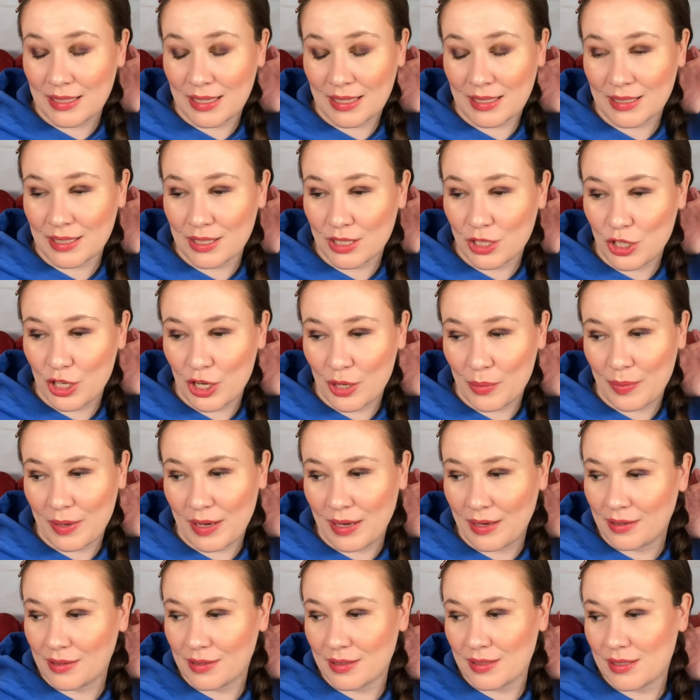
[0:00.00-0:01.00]
and the
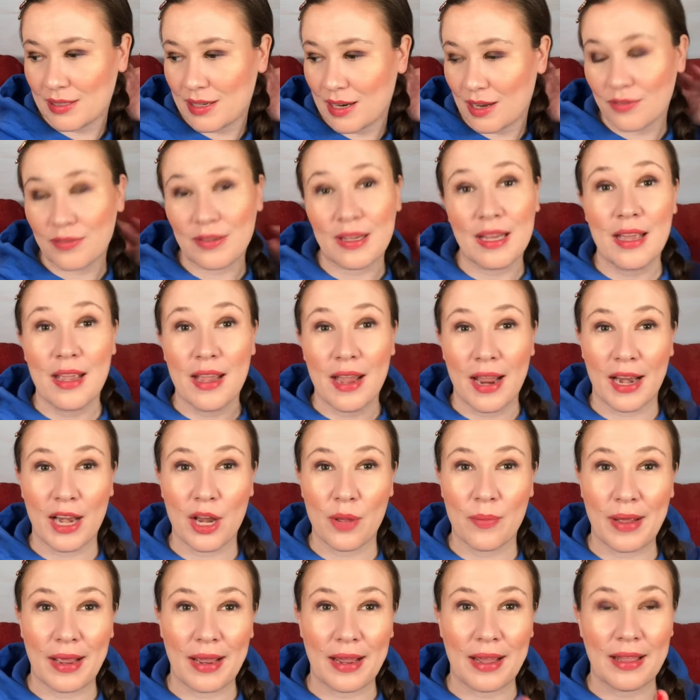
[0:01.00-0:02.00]
champagne and stuff.
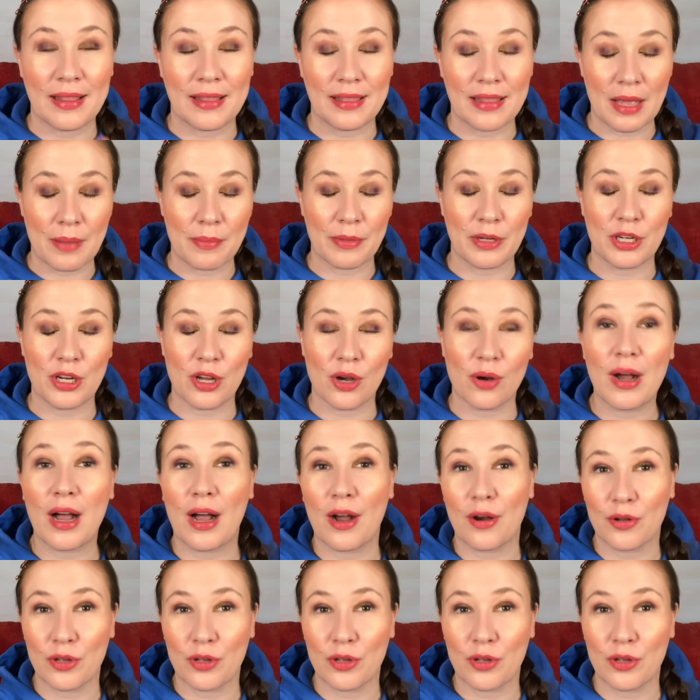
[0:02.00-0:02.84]
Anyway, let me know how